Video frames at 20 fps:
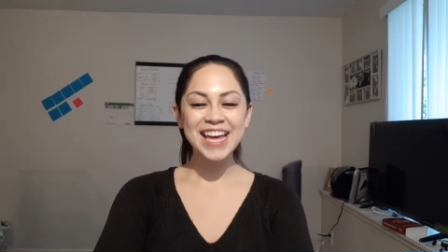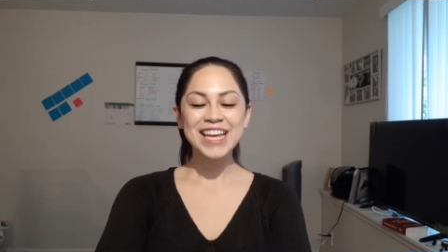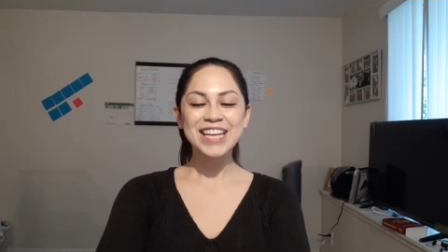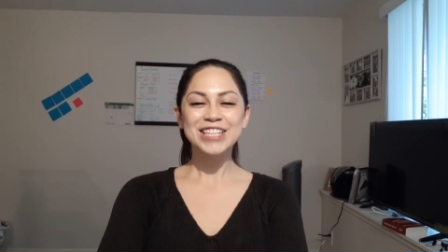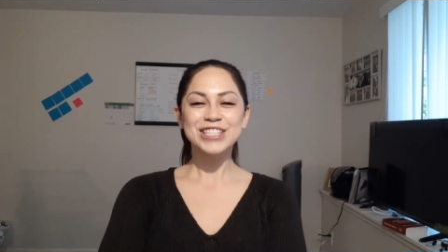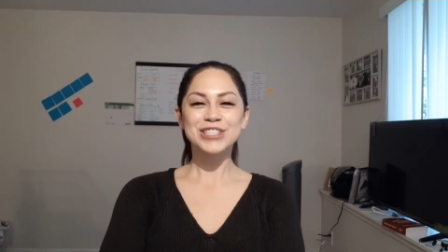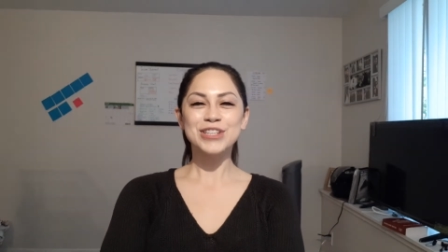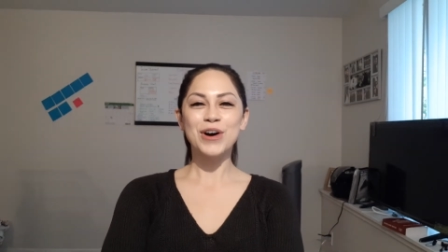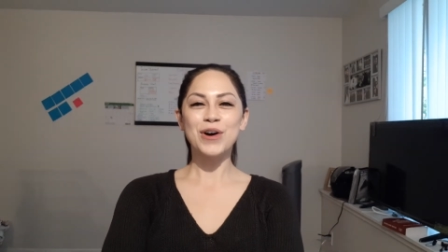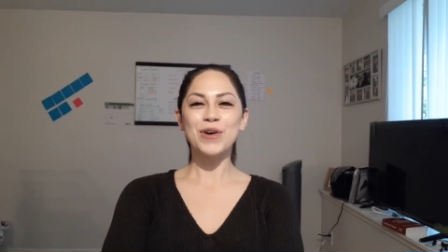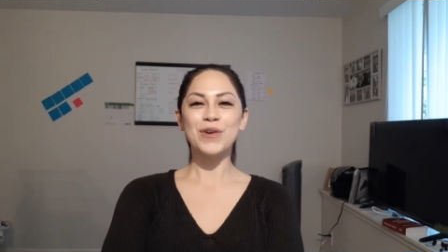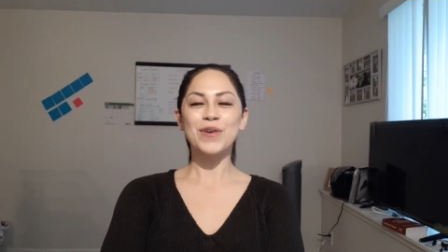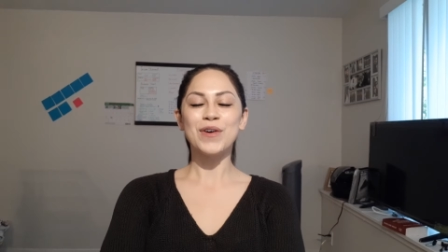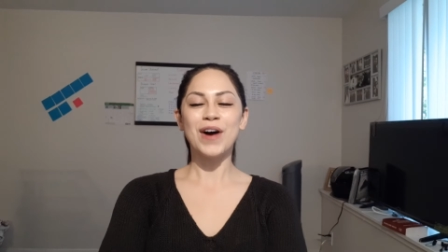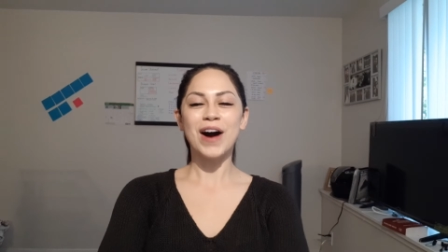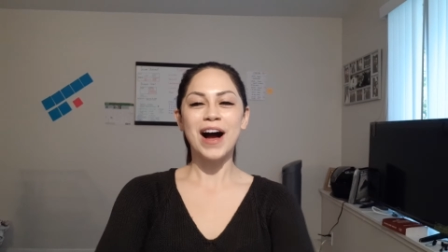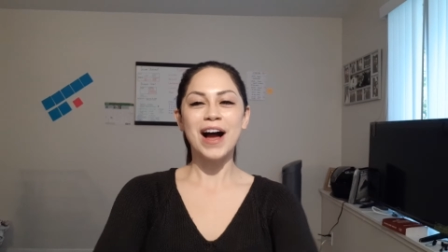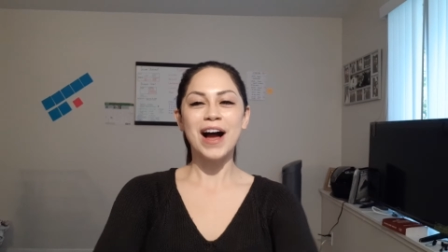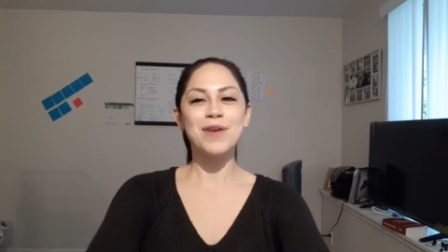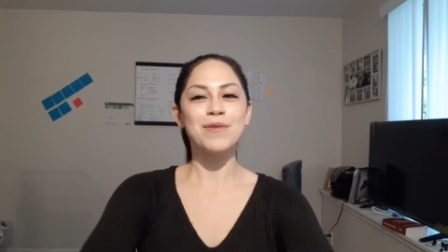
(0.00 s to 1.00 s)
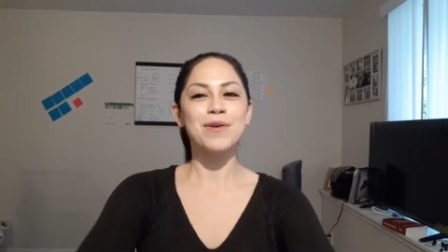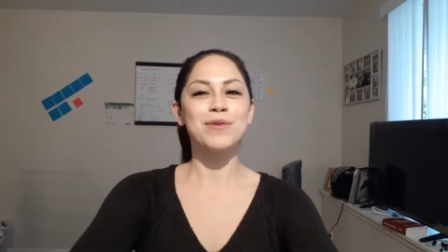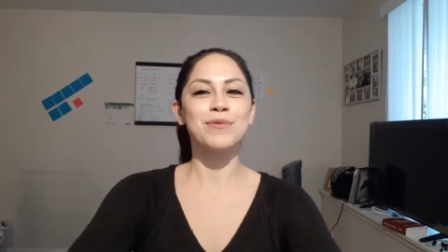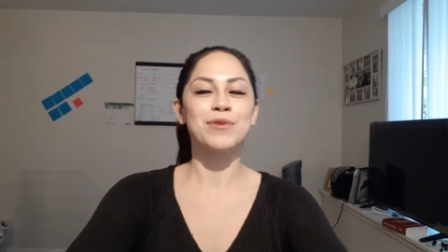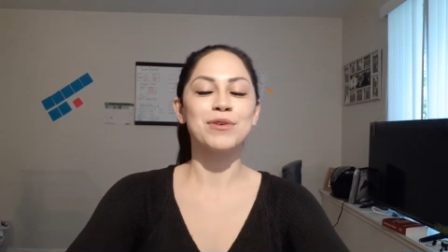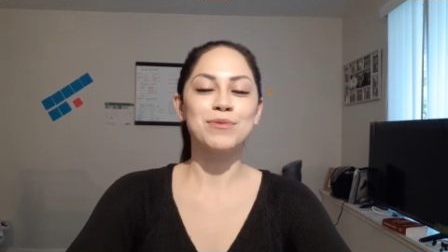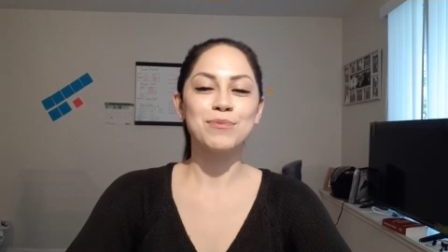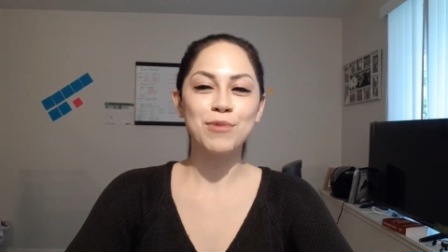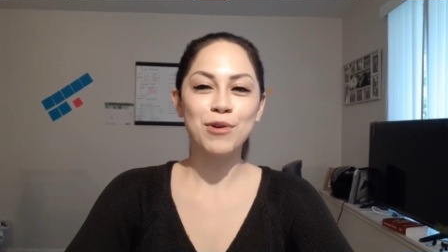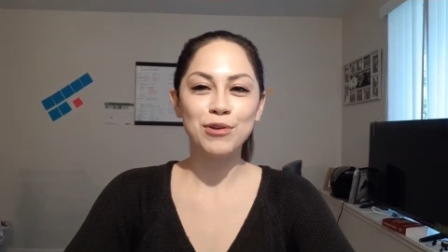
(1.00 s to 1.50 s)
So I went
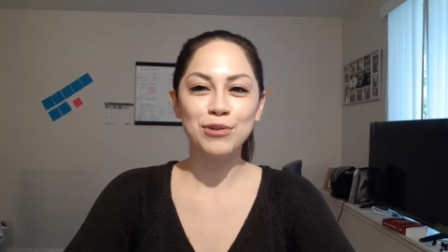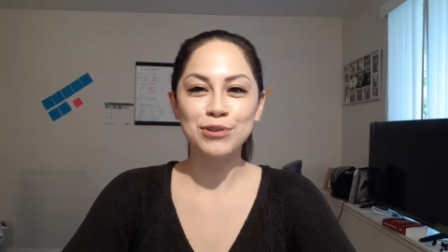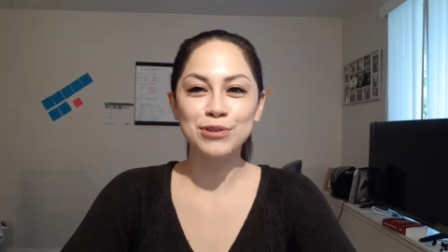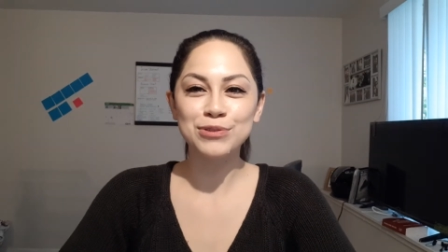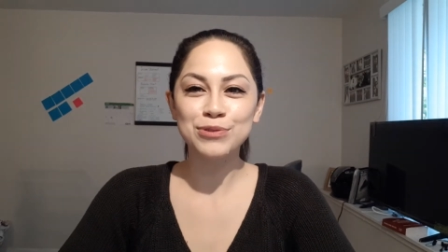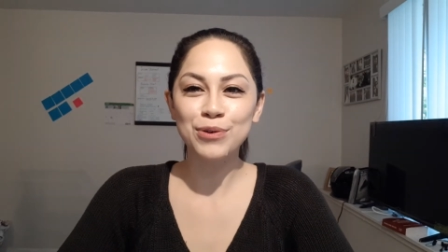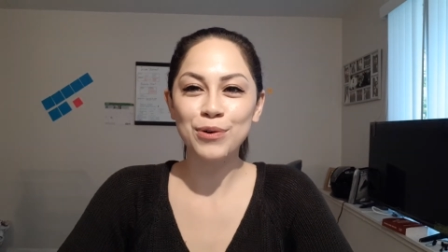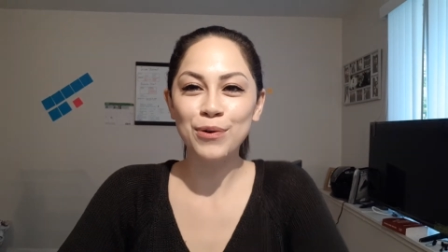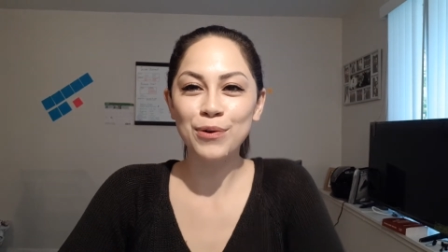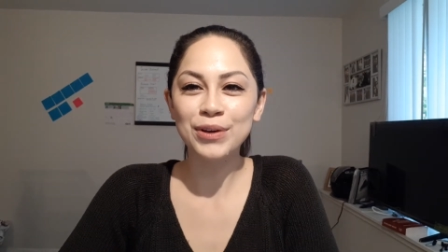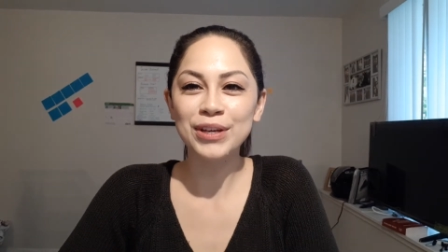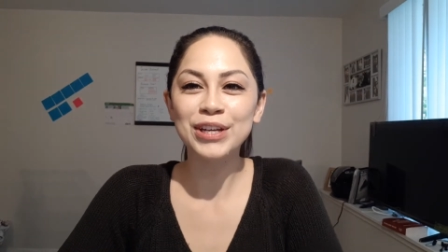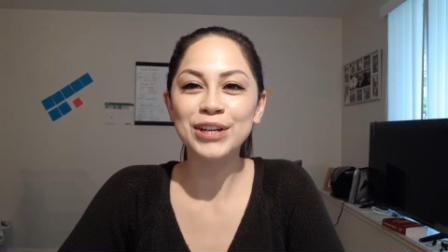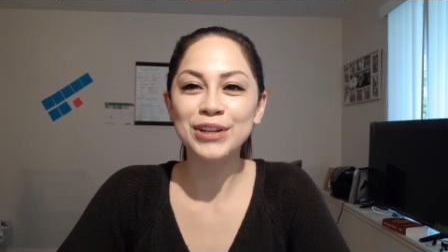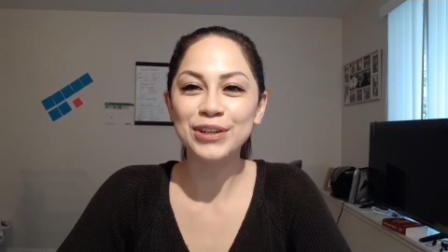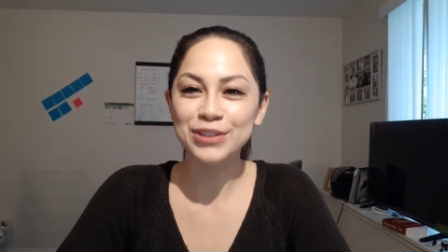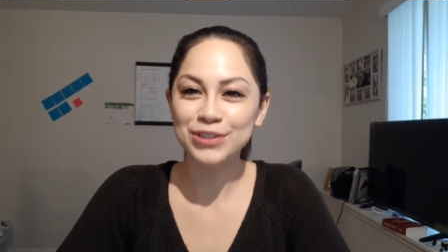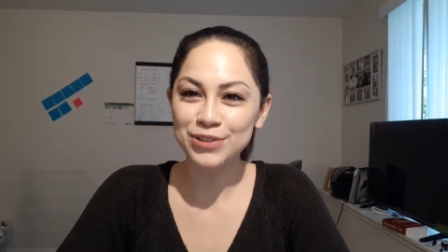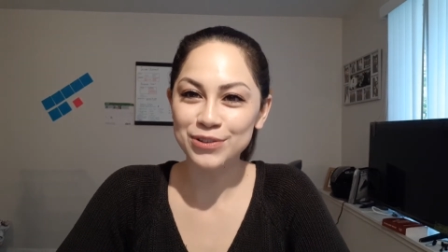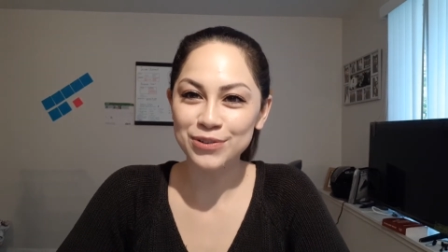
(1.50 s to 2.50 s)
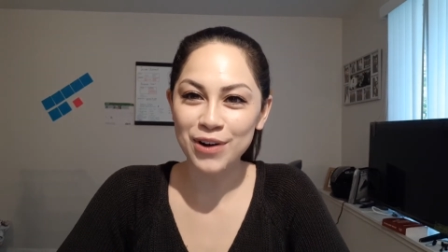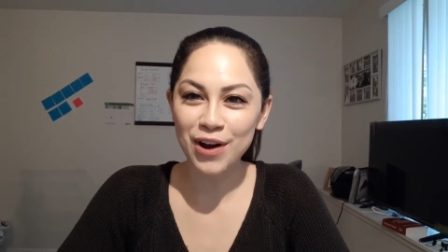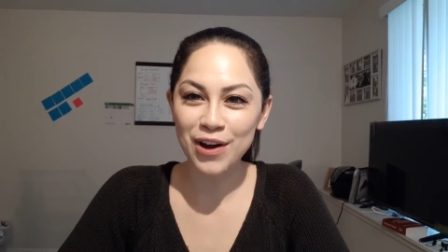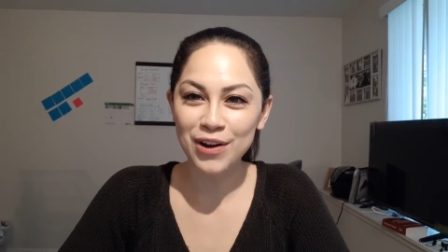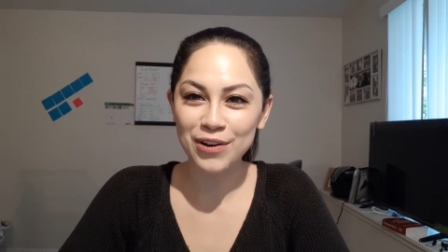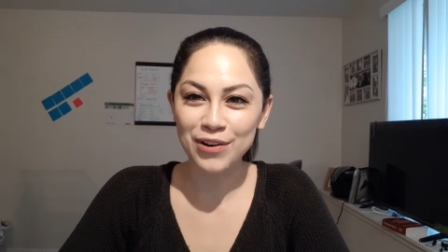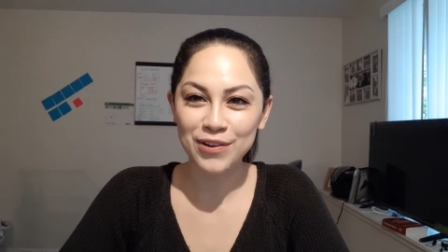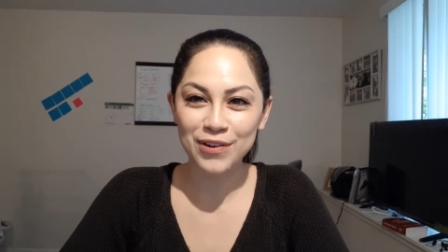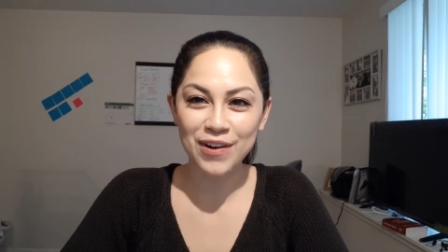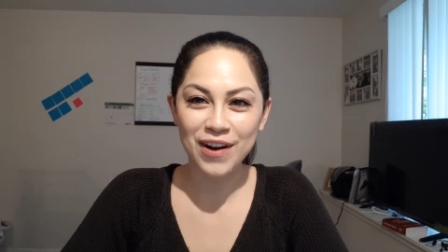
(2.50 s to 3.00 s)
with Motorsoul here in Toronto.